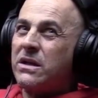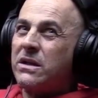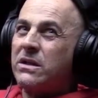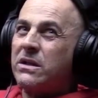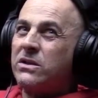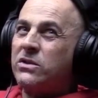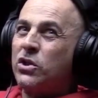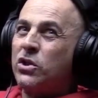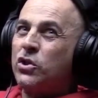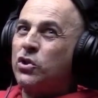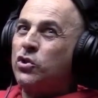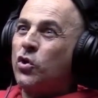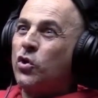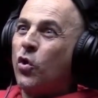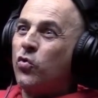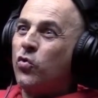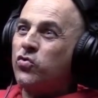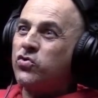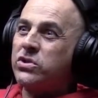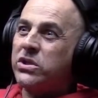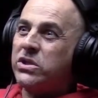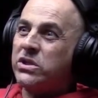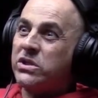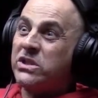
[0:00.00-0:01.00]
the
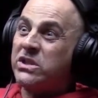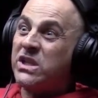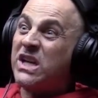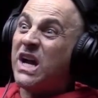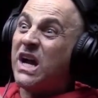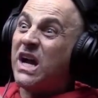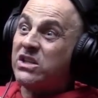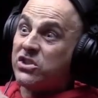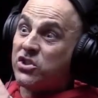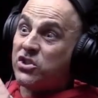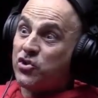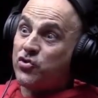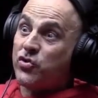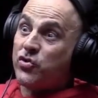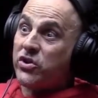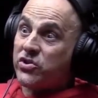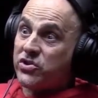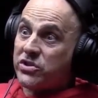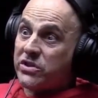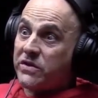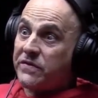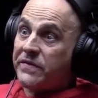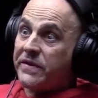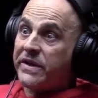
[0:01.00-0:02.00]
dosage, the
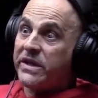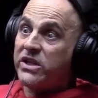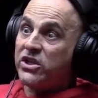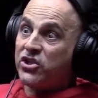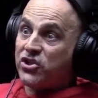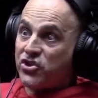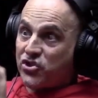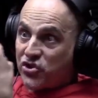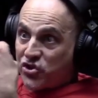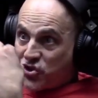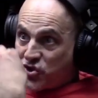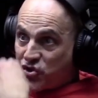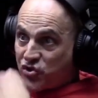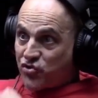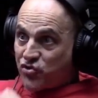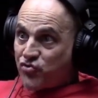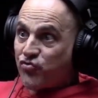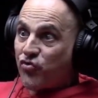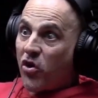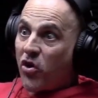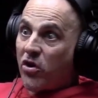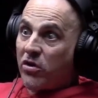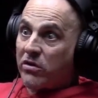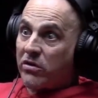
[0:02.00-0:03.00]
concentration of it is just
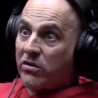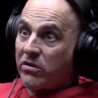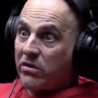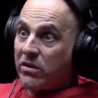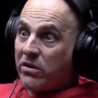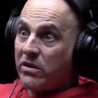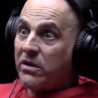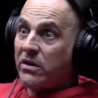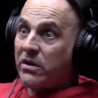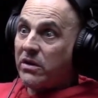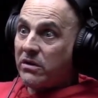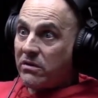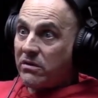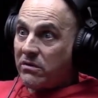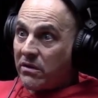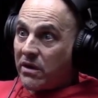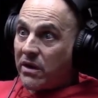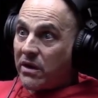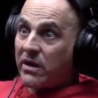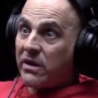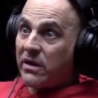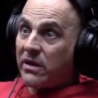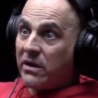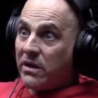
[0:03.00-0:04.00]
stronger,
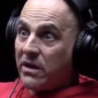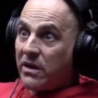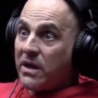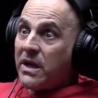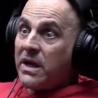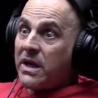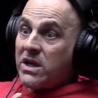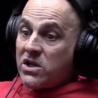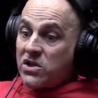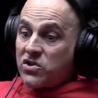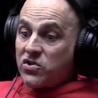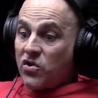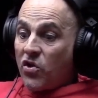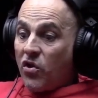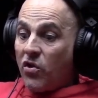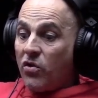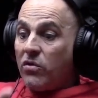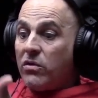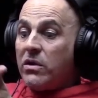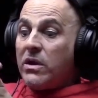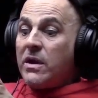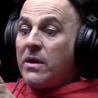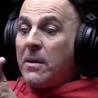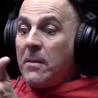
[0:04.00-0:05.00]
right?
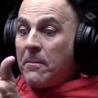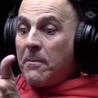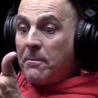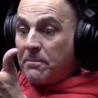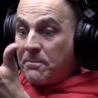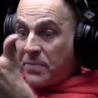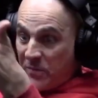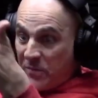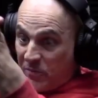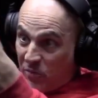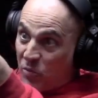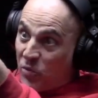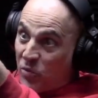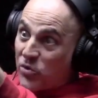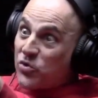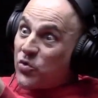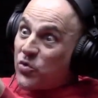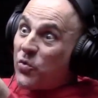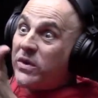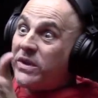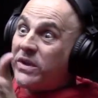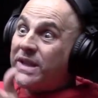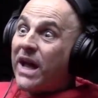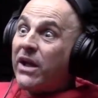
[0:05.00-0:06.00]
So people were
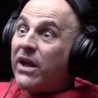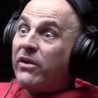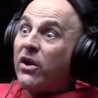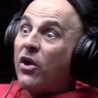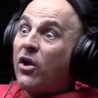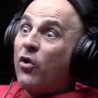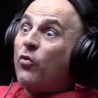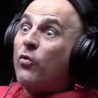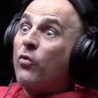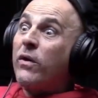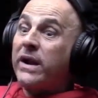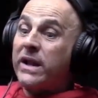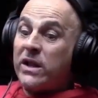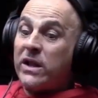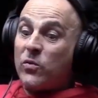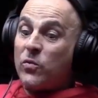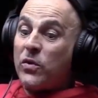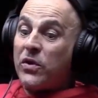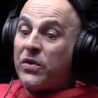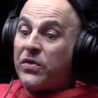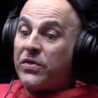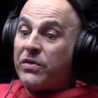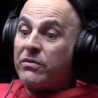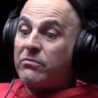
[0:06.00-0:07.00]
doing that already
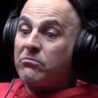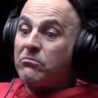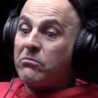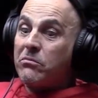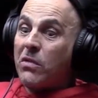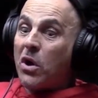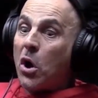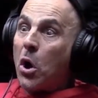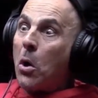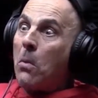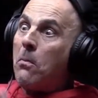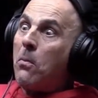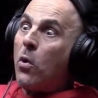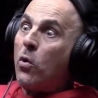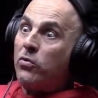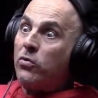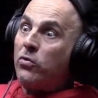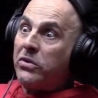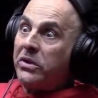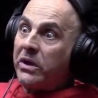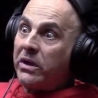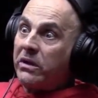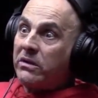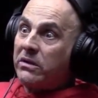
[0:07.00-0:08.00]
with
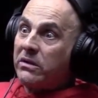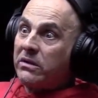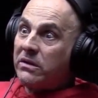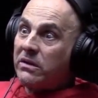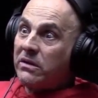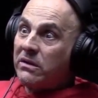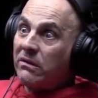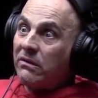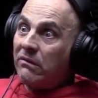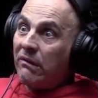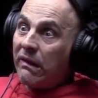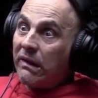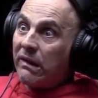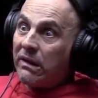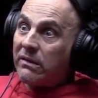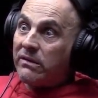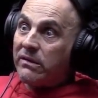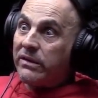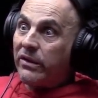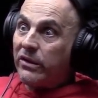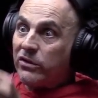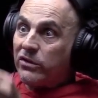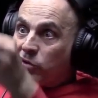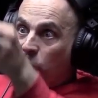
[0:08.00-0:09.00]
ammonia, right?
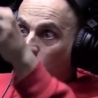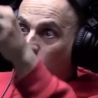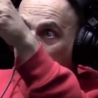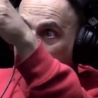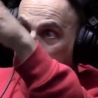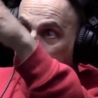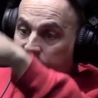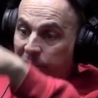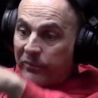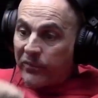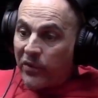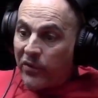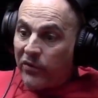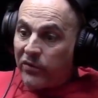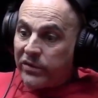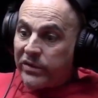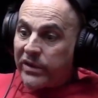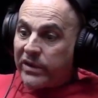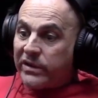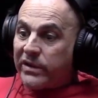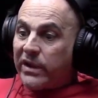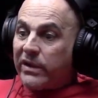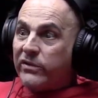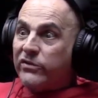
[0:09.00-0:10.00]
You know, throw it in
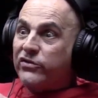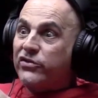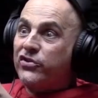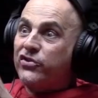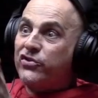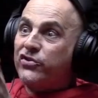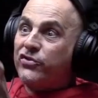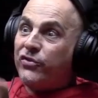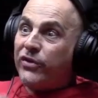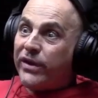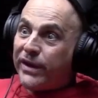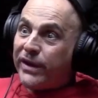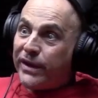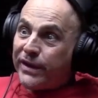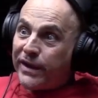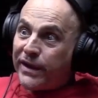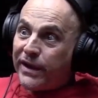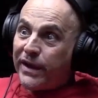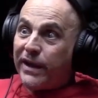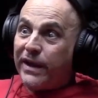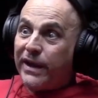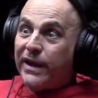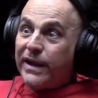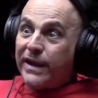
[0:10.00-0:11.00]
ammonia, then strain
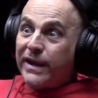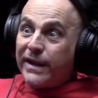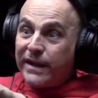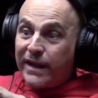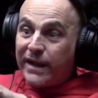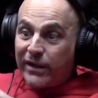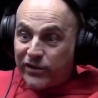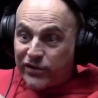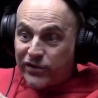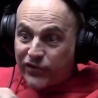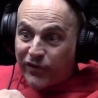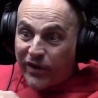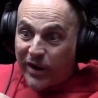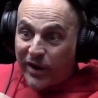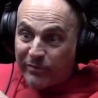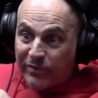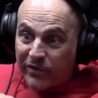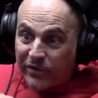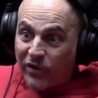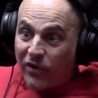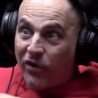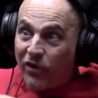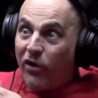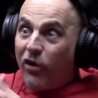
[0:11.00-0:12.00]
it, and then scrape
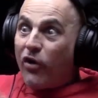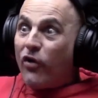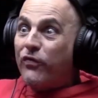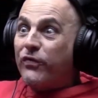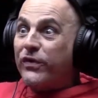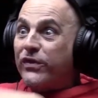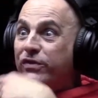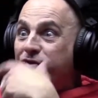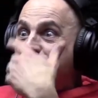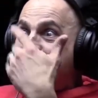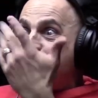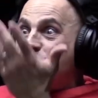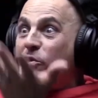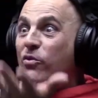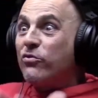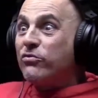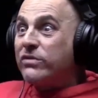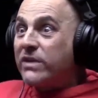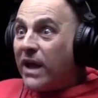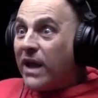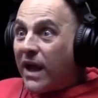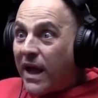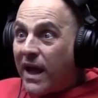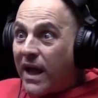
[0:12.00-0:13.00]
it off and smoke
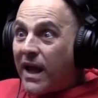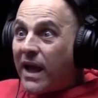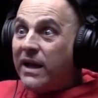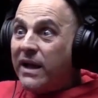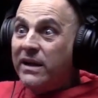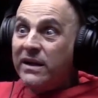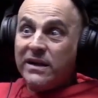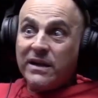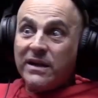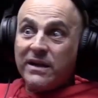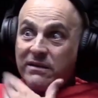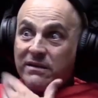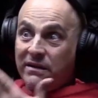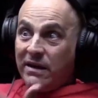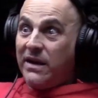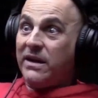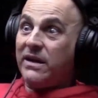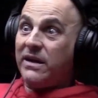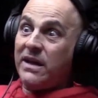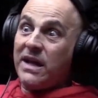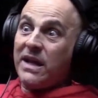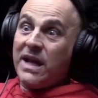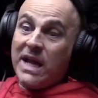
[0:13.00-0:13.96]
that, right?